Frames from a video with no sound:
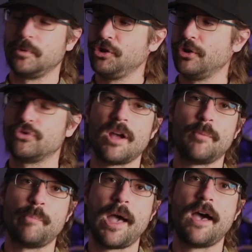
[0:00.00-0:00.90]
You could
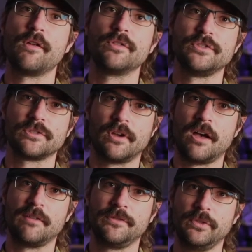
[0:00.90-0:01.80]
drop pounds
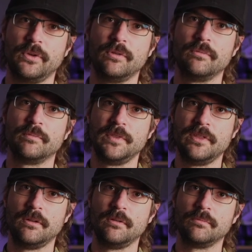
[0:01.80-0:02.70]
off
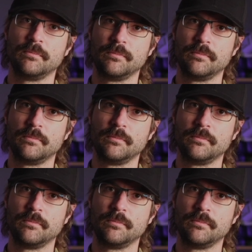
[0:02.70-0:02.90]
the